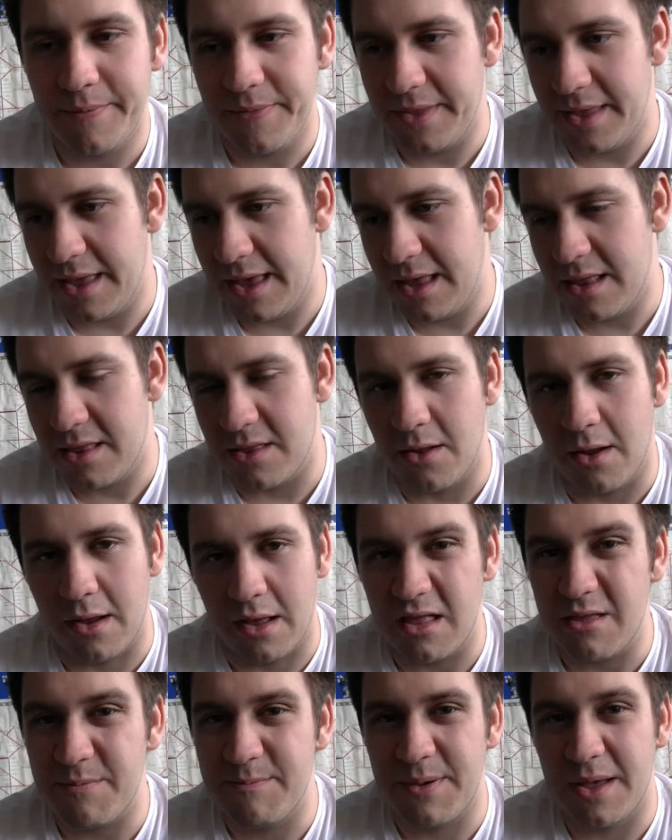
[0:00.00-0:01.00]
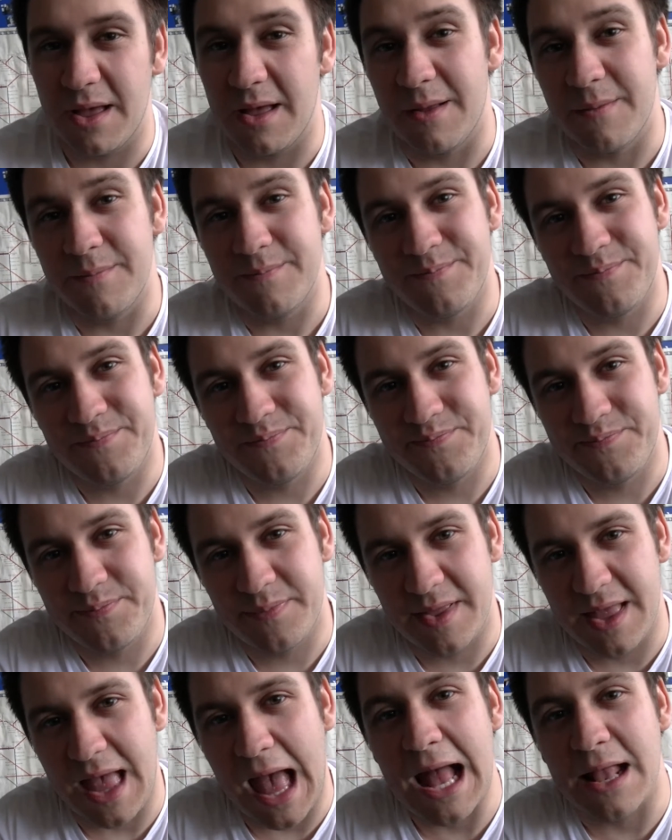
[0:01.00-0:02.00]
it is nice, but
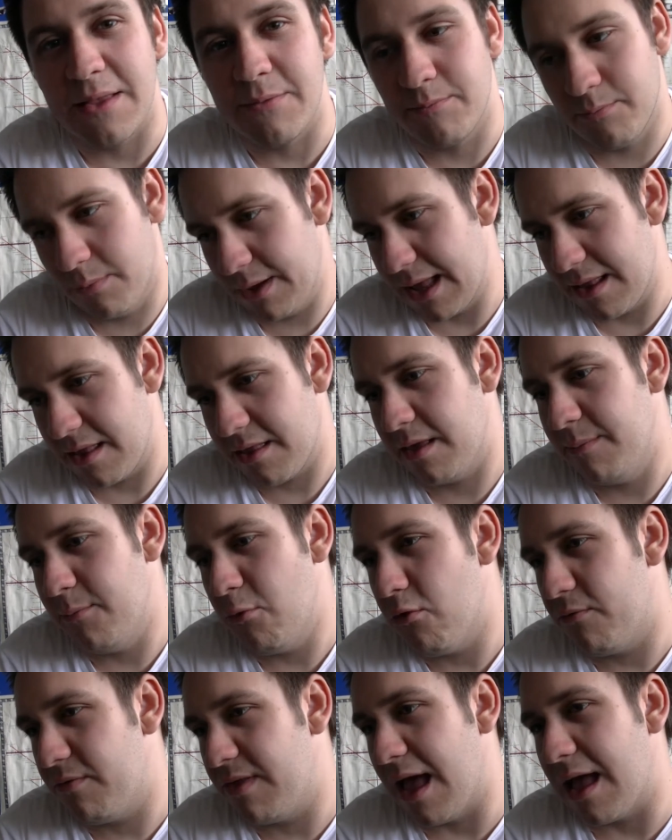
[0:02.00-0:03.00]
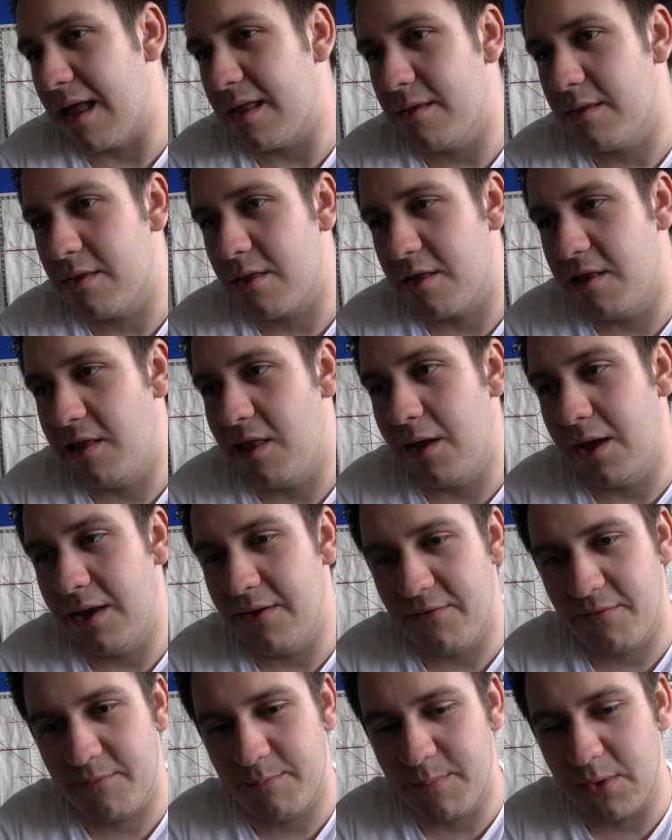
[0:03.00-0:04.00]
and we get to see more of Dan's life